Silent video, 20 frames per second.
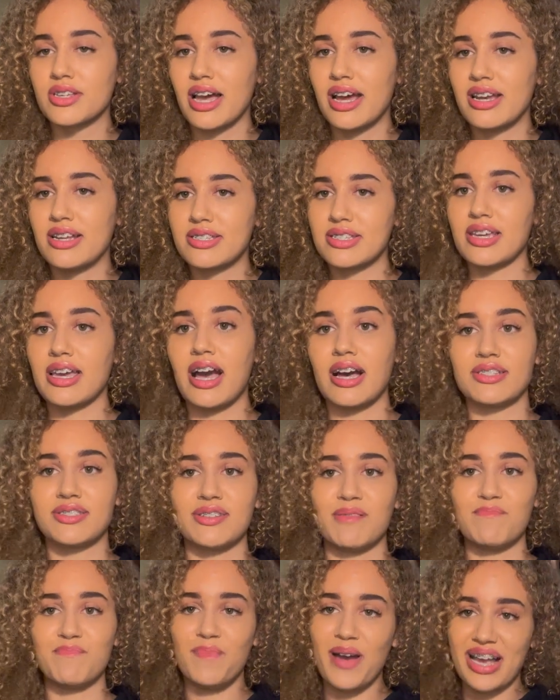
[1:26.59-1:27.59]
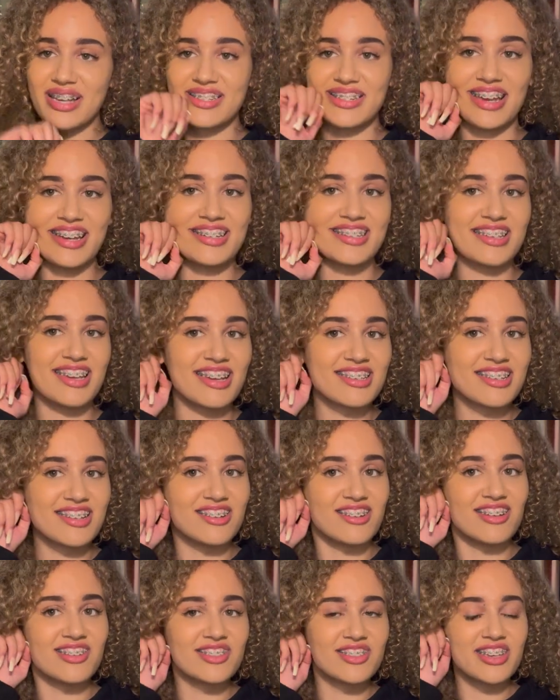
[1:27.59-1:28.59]
LSE has the best ACS
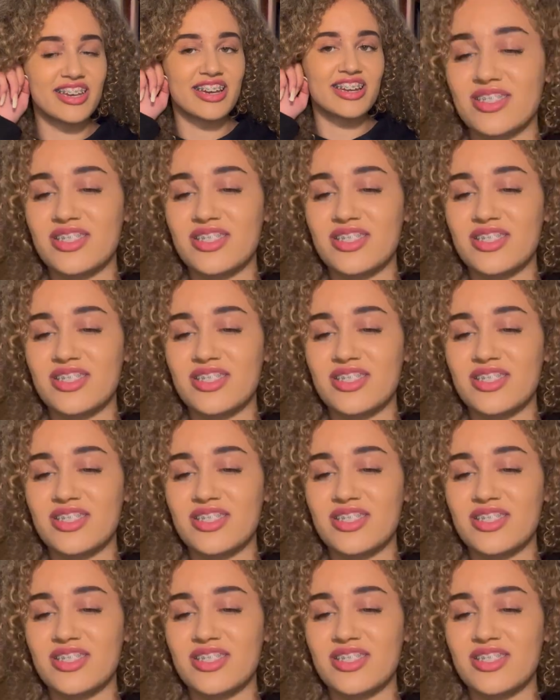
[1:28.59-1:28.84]
in London.